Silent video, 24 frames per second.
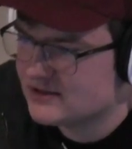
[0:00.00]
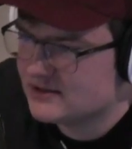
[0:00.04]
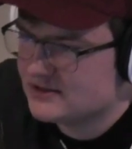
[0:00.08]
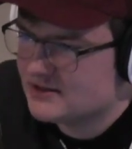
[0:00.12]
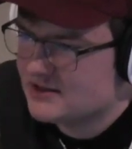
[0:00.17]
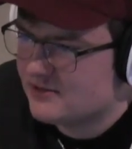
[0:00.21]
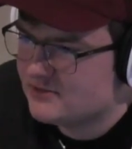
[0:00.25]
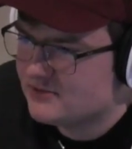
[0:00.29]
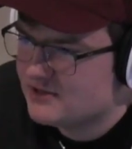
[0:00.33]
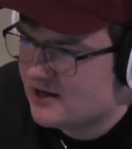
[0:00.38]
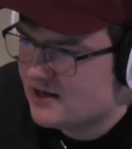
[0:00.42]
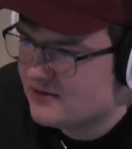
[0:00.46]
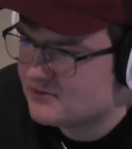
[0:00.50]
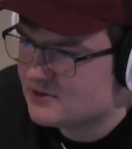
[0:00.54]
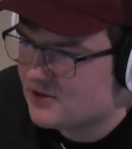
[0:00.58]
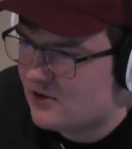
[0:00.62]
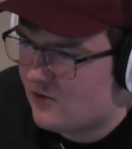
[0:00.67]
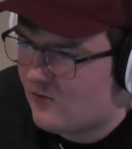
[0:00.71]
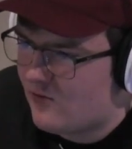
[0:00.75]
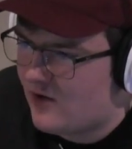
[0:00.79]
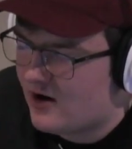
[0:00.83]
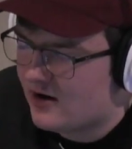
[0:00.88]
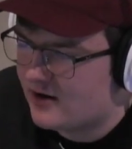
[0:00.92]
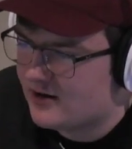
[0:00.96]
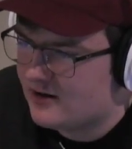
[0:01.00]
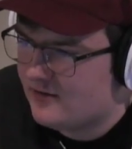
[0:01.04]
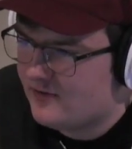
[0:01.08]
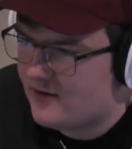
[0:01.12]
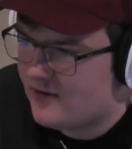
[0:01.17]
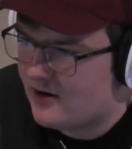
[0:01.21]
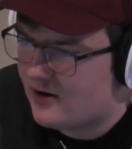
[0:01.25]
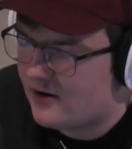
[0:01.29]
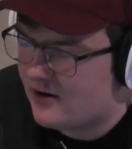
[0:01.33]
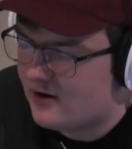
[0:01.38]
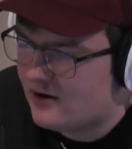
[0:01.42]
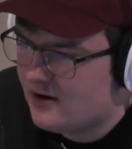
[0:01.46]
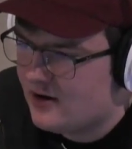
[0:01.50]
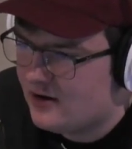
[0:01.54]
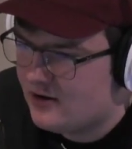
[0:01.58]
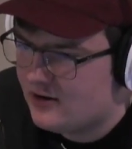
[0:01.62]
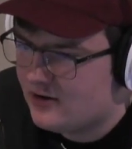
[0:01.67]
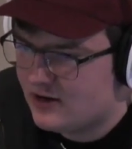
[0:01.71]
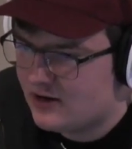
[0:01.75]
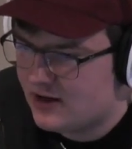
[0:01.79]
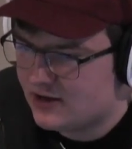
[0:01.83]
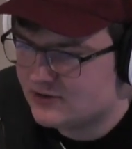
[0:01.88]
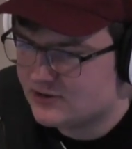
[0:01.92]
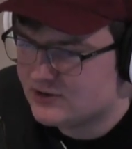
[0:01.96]
And sometimes I'll walk in there
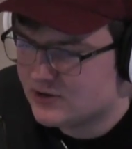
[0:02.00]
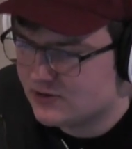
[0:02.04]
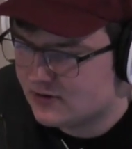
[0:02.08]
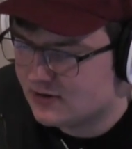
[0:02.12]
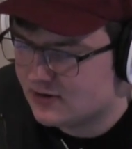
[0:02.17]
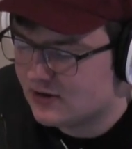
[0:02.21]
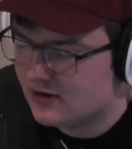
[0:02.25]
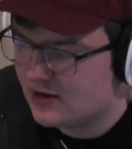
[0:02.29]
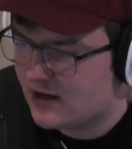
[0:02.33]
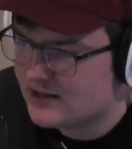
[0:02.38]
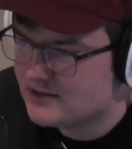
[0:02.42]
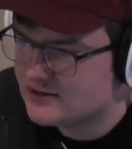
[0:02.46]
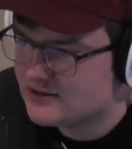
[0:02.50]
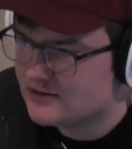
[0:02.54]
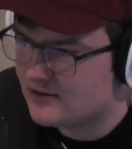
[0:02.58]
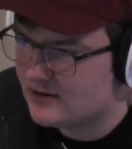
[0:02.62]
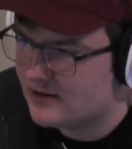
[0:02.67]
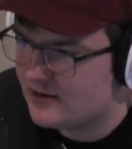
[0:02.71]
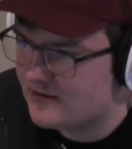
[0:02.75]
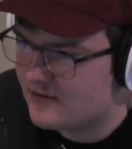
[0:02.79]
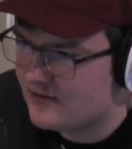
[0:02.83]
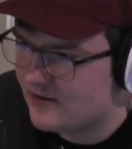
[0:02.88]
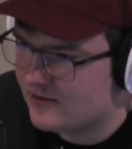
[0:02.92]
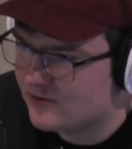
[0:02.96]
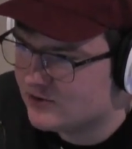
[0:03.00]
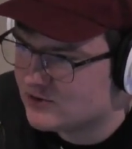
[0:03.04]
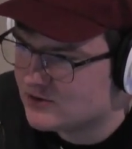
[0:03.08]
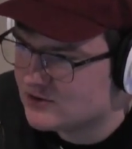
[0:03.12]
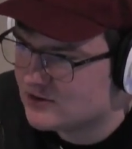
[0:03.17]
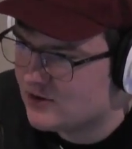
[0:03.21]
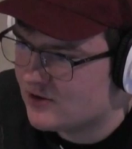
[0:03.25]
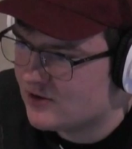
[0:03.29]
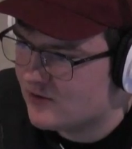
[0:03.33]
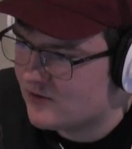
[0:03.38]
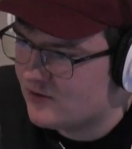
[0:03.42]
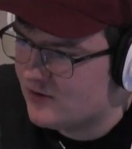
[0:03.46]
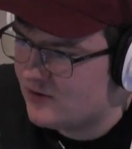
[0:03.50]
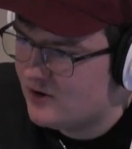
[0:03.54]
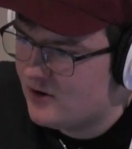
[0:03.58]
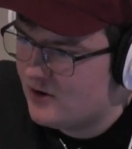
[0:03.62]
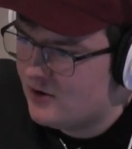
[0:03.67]
and turn the lights on, and they'll just go.